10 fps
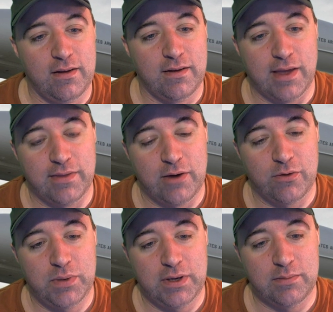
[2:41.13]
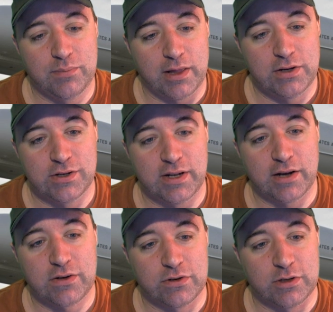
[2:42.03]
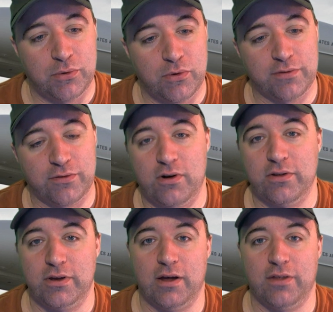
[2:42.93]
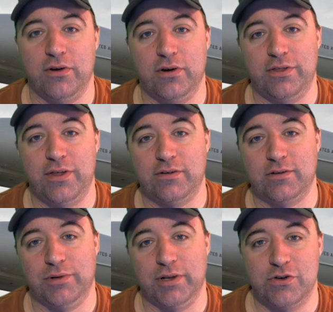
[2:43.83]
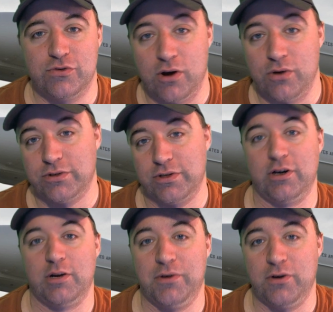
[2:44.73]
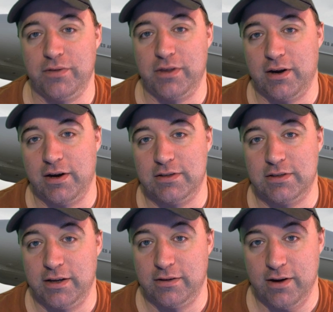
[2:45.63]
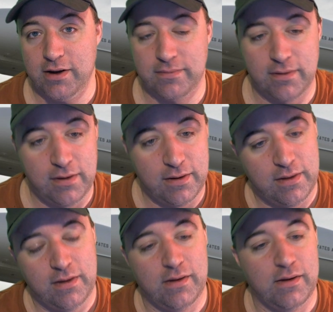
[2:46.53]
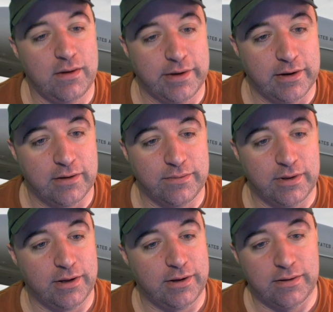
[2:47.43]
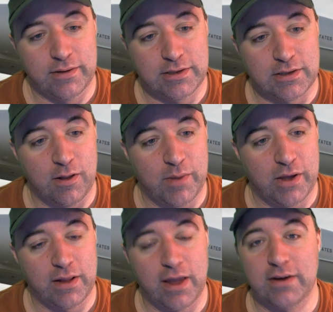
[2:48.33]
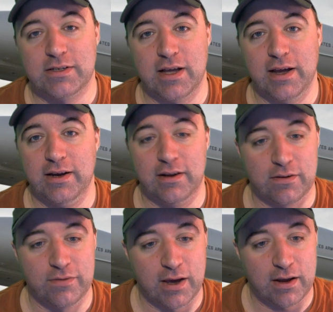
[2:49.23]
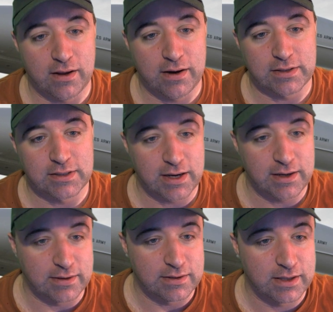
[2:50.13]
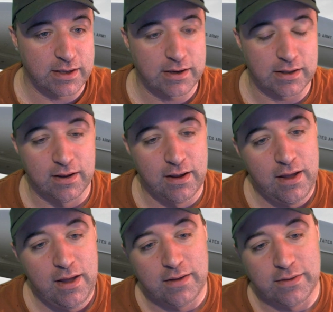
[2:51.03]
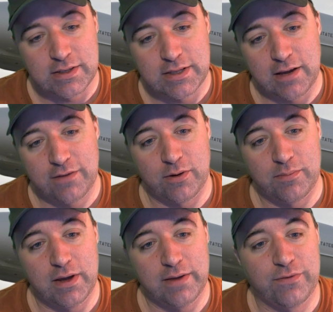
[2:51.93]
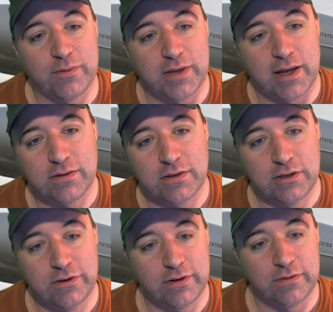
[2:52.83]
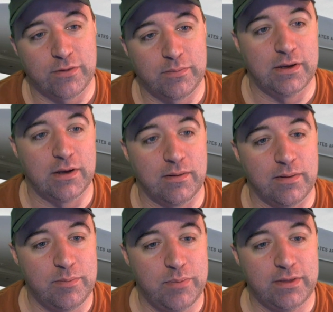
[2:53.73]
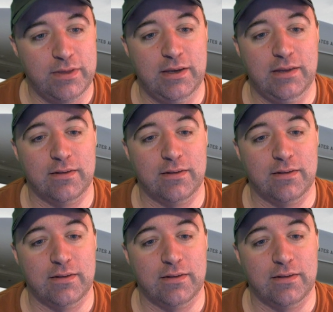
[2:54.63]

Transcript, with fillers: That, that would be probably just extra support for all the uh, 30,000 plus drones they're going to put over the United States, right? You know, uh, it's all about line of sight, and if you got line of sight, this thing can this thing from the, from the altitude and from the, uh, the, the